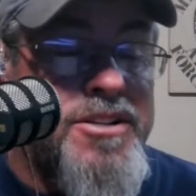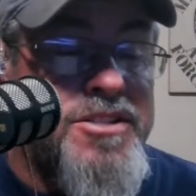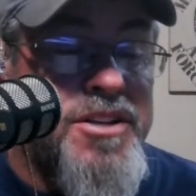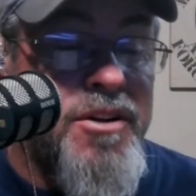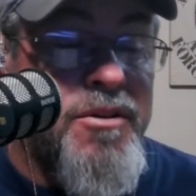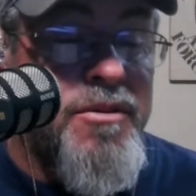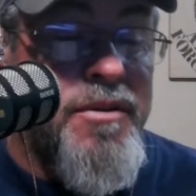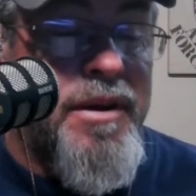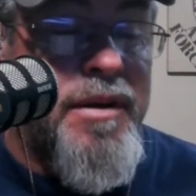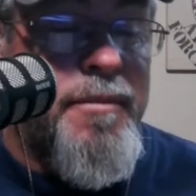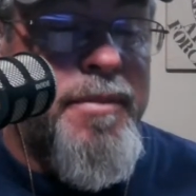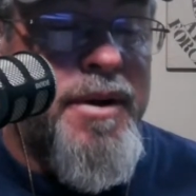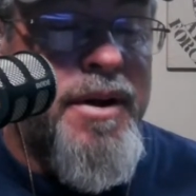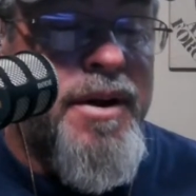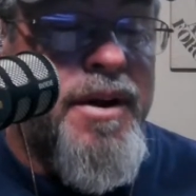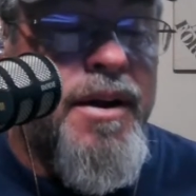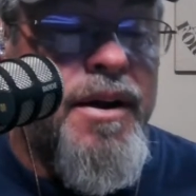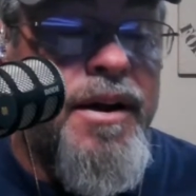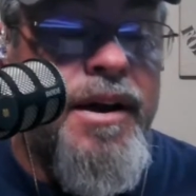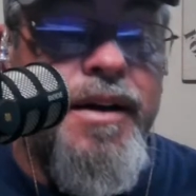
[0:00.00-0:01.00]
syrup,
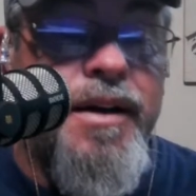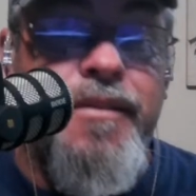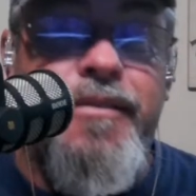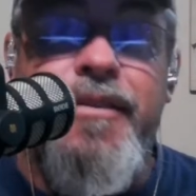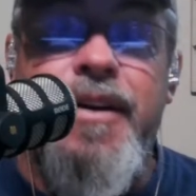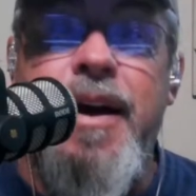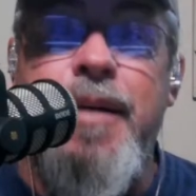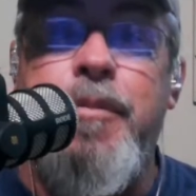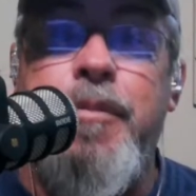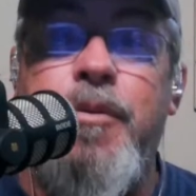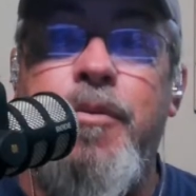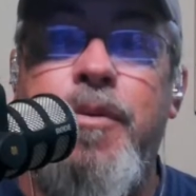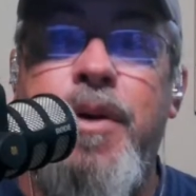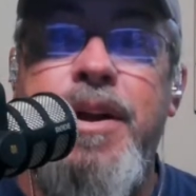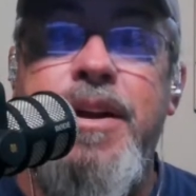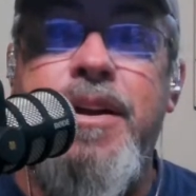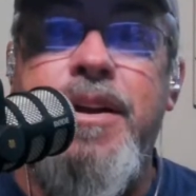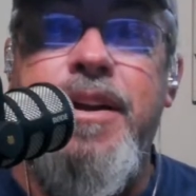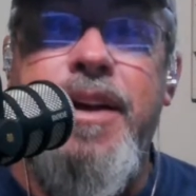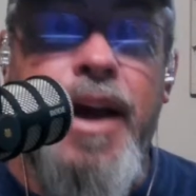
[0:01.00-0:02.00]

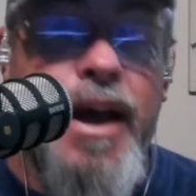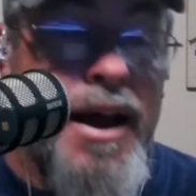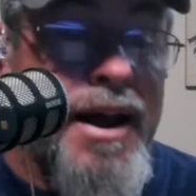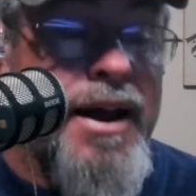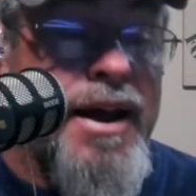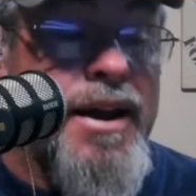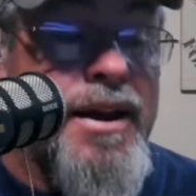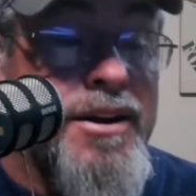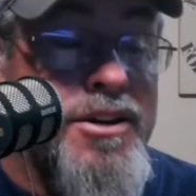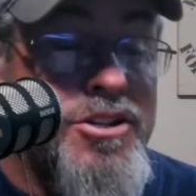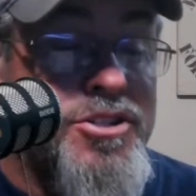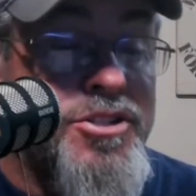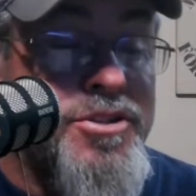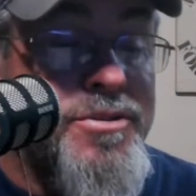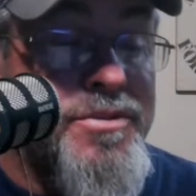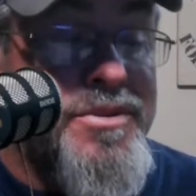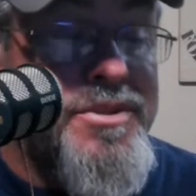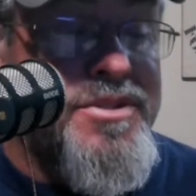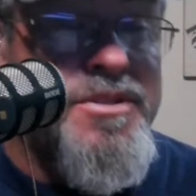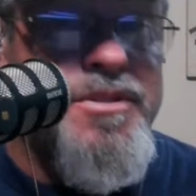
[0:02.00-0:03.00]
evaporated cane
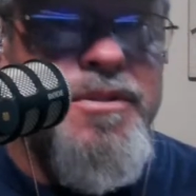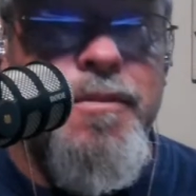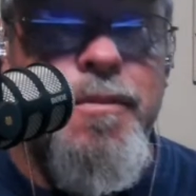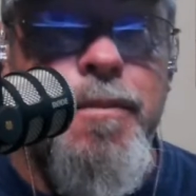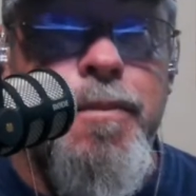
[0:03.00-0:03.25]
juice.